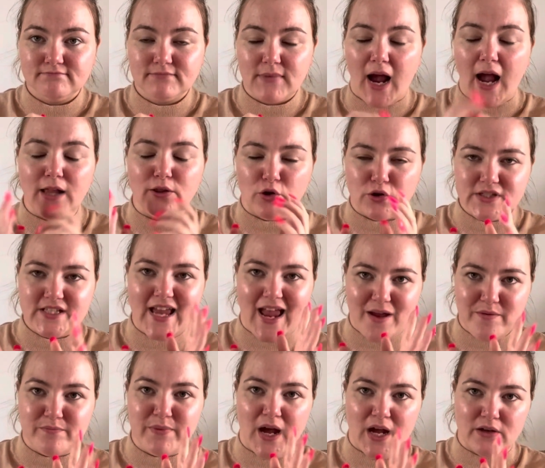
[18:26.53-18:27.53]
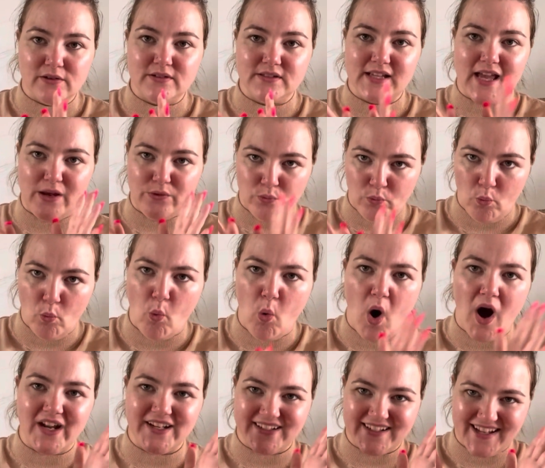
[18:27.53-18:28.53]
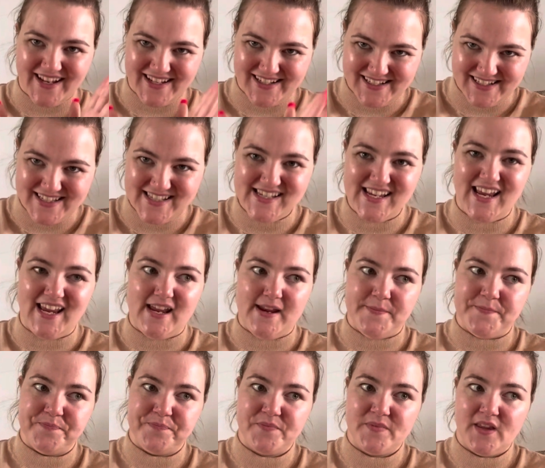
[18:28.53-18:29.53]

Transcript: I lost 10 pounds in one day.